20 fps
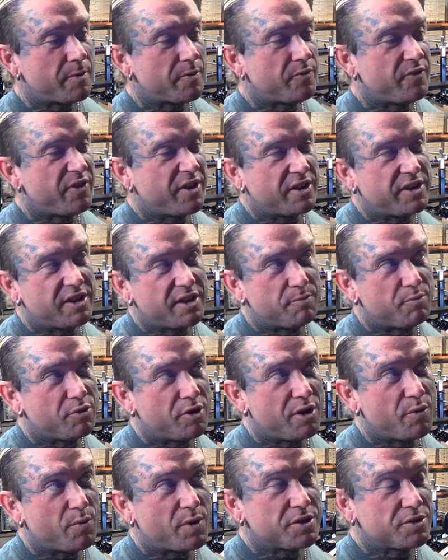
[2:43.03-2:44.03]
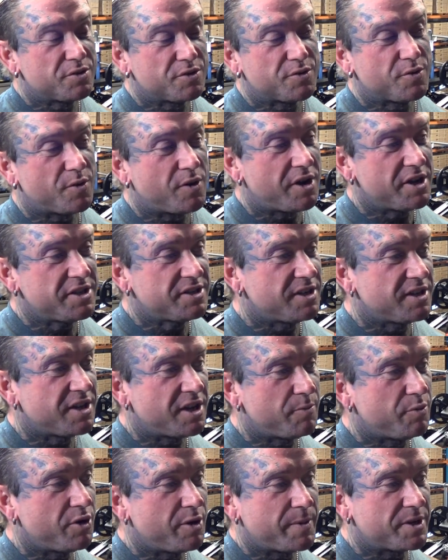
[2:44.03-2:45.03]
I think I did it probably once or twice, and then
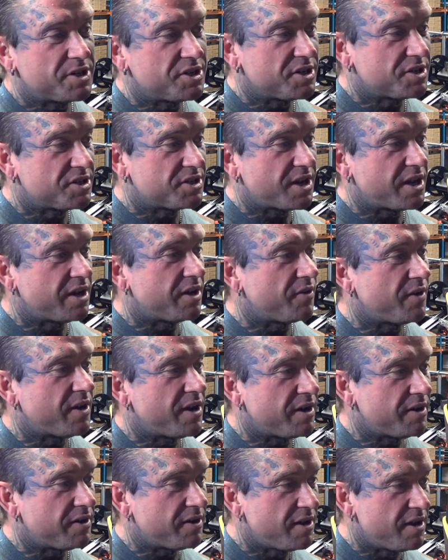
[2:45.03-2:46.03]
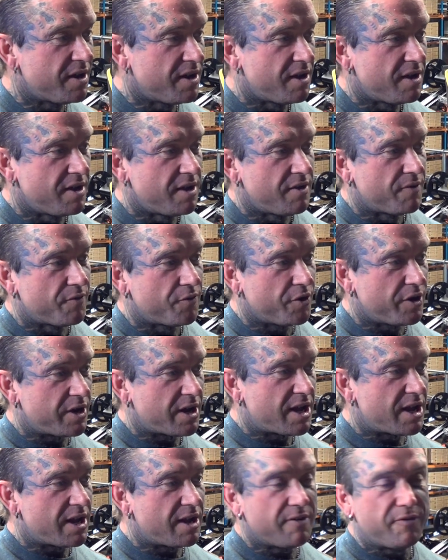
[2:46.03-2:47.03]
I pretty much just stayed around
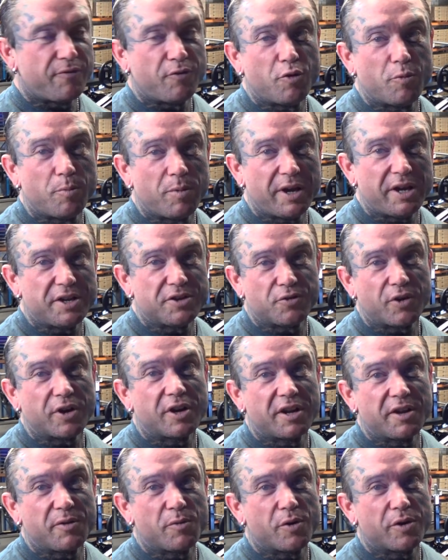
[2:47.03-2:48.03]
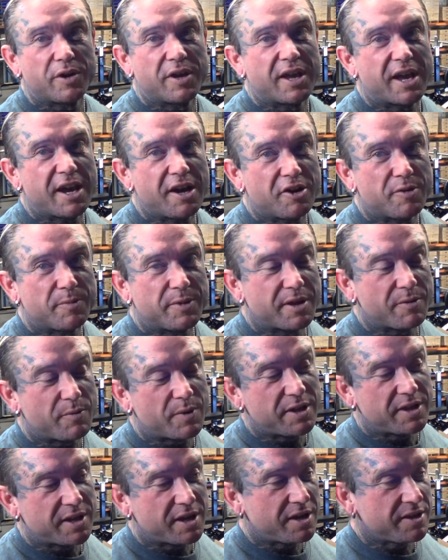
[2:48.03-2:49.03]
3.5-4 plates regularly working out on. But that
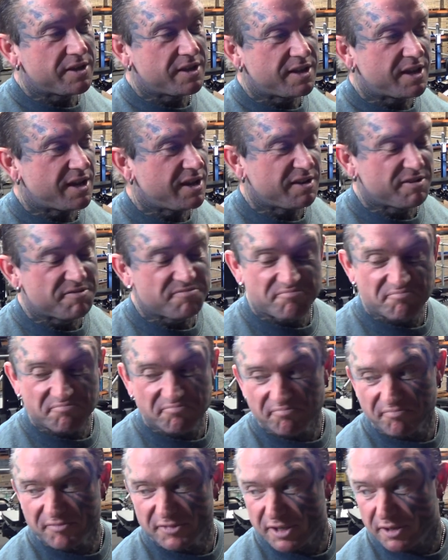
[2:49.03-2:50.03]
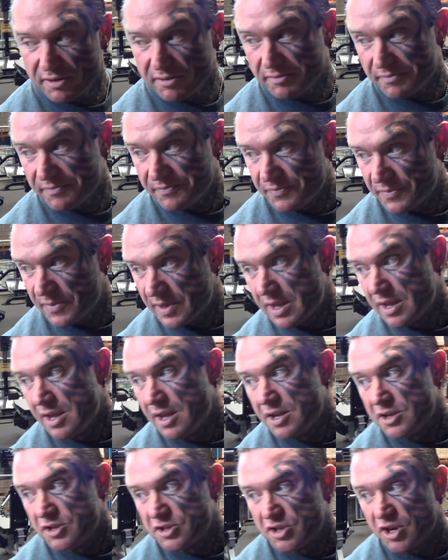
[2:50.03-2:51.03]
one day I did that, and so...
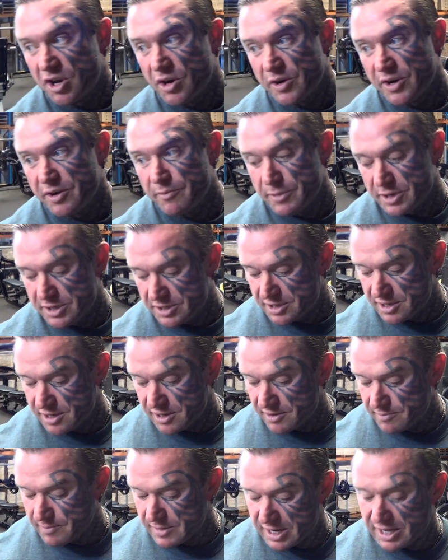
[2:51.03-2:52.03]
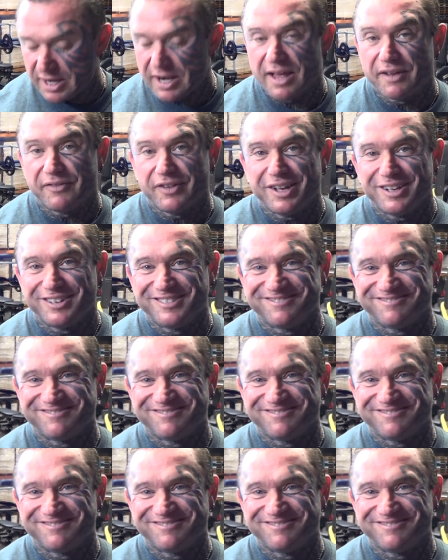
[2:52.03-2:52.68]
Sorry, Mr. Man Lover.